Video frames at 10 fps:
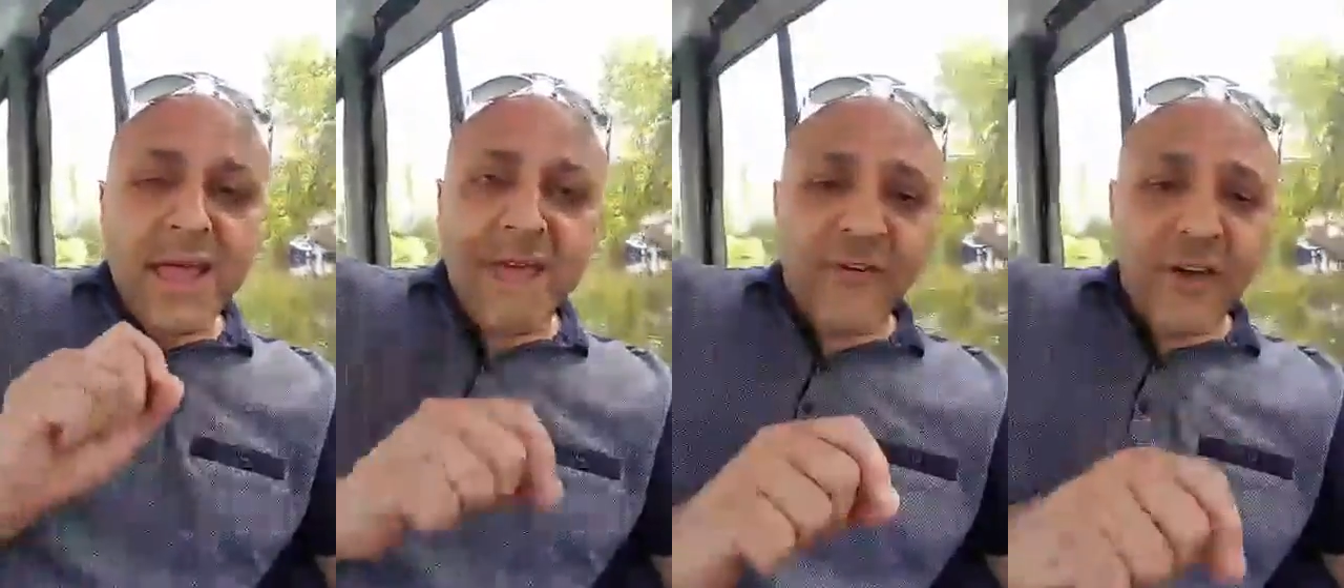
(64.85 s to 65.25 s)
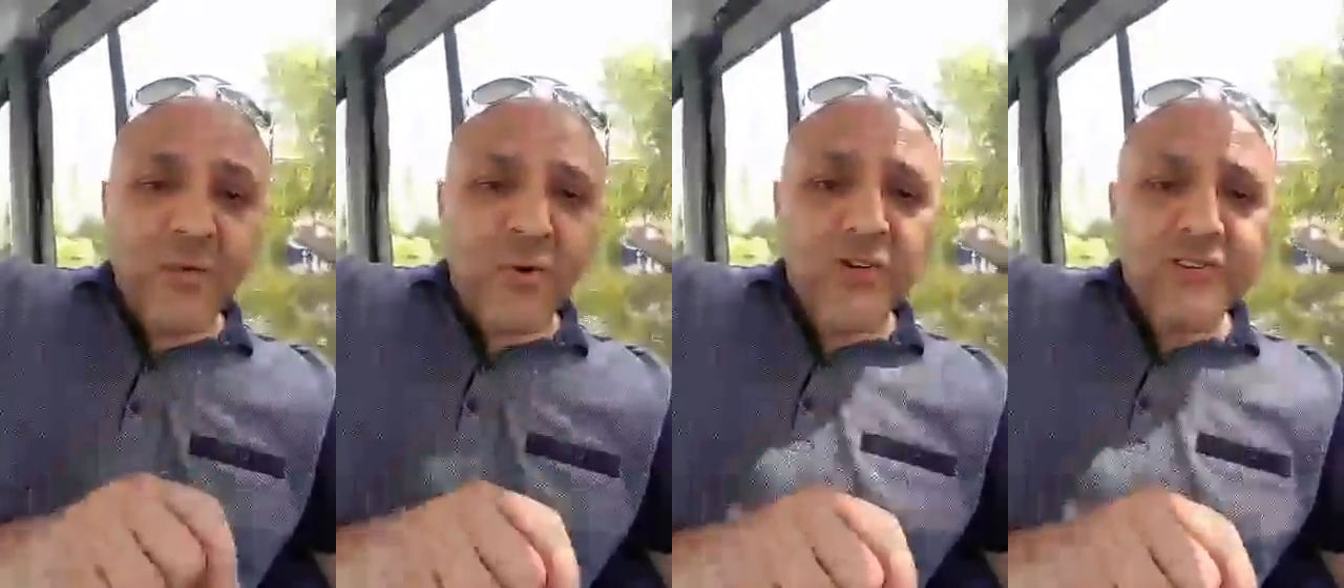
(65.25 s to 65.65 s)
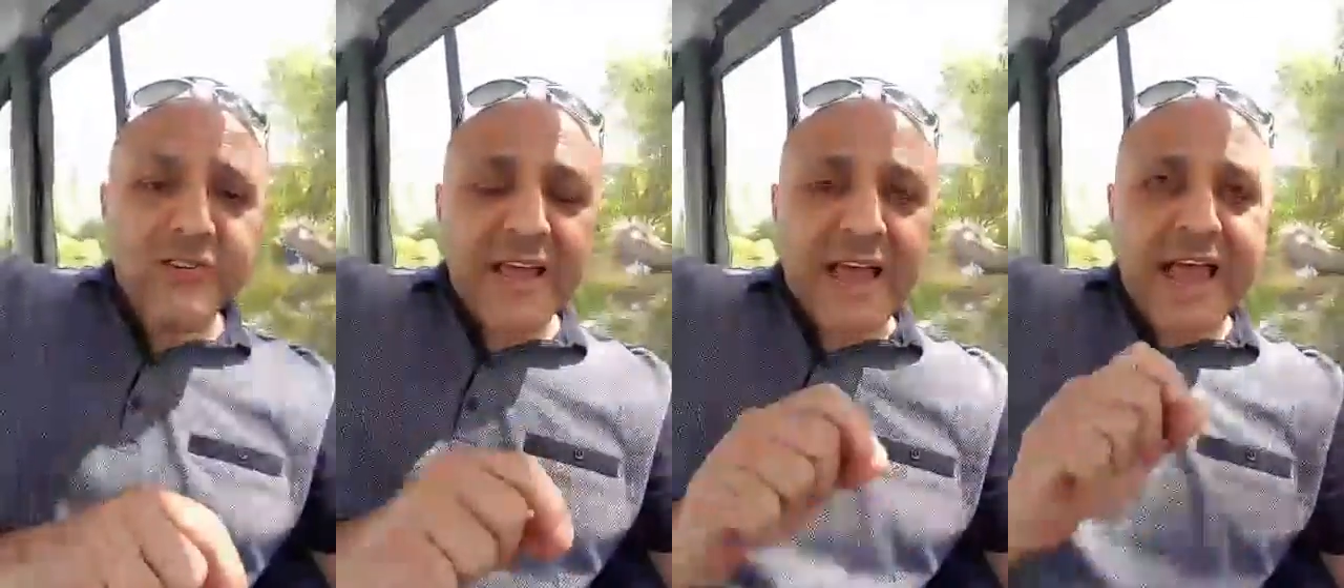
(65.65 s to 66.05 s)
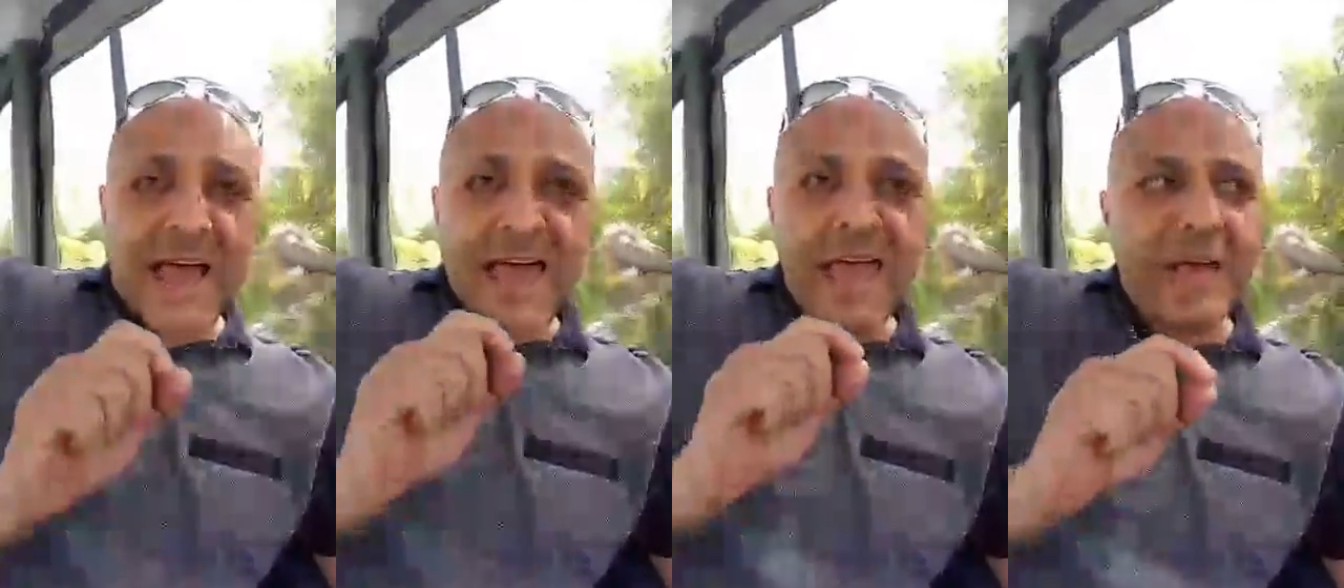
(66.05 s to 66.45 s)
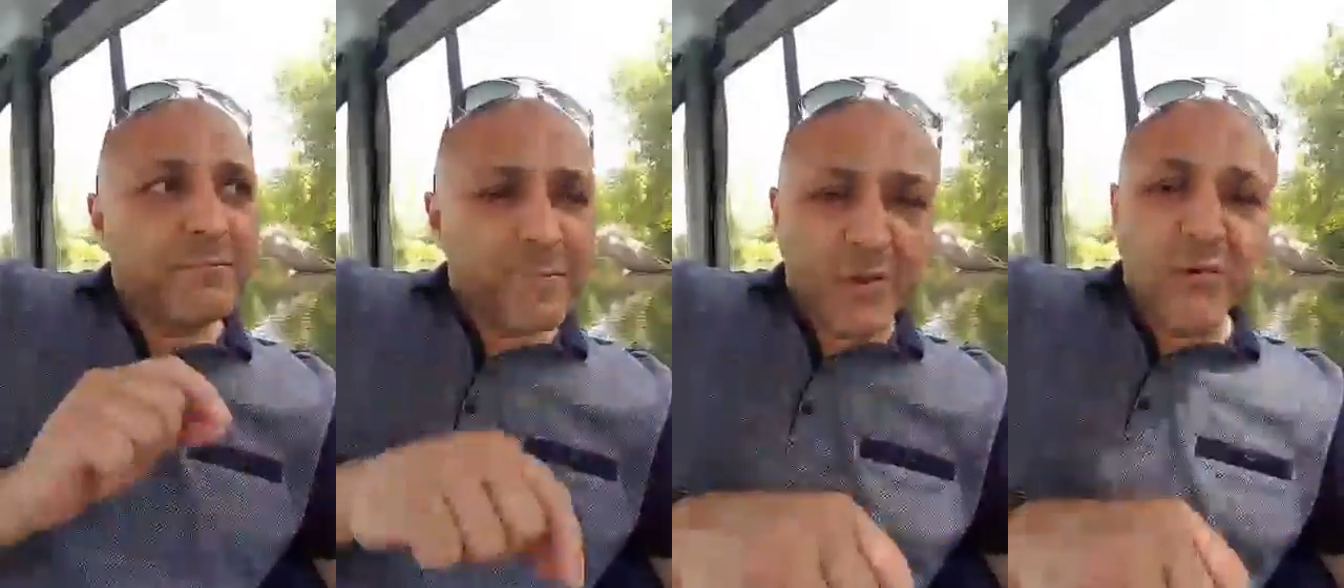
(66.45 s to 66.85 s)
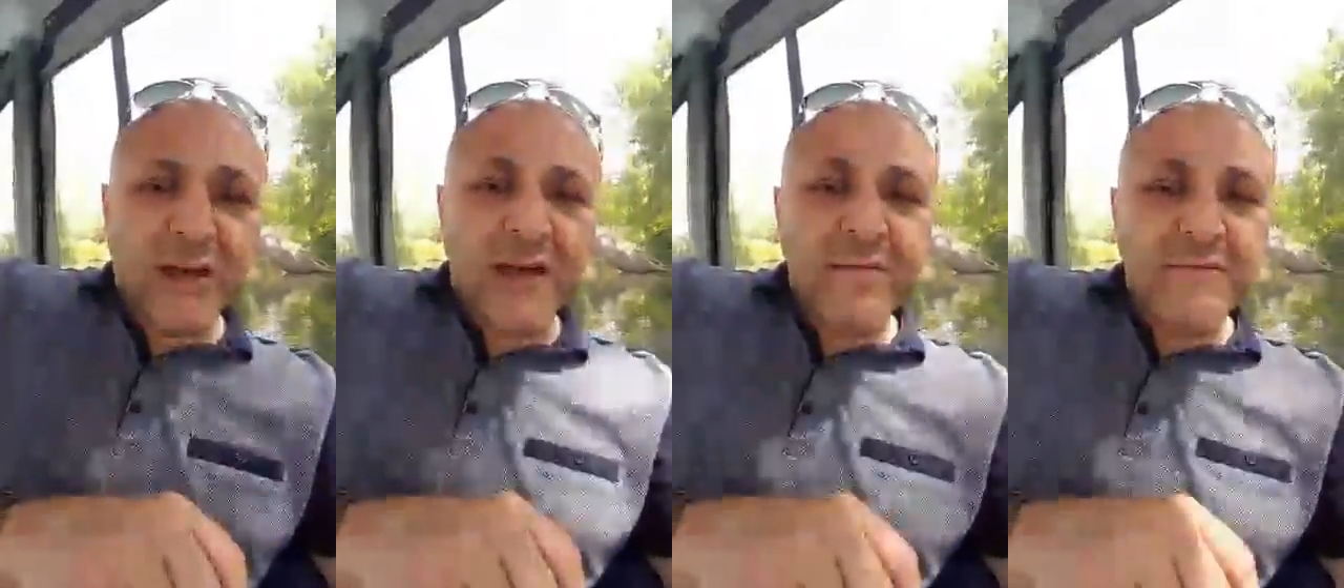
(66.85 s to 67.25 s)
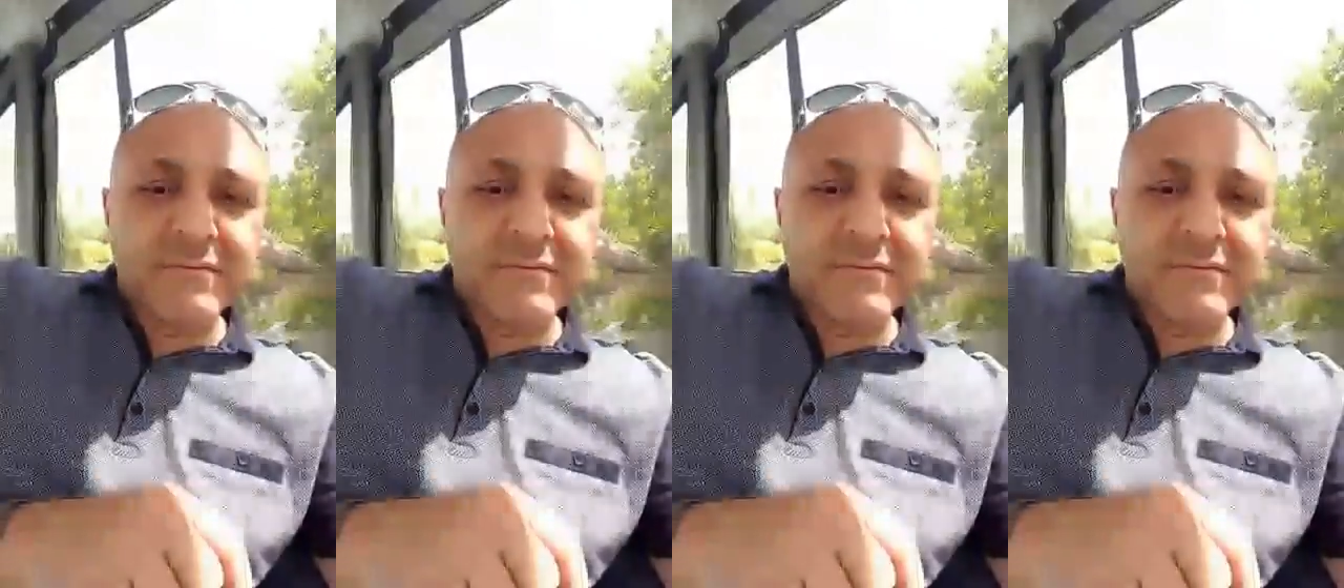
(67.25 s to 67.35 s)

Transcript: If I was a builder,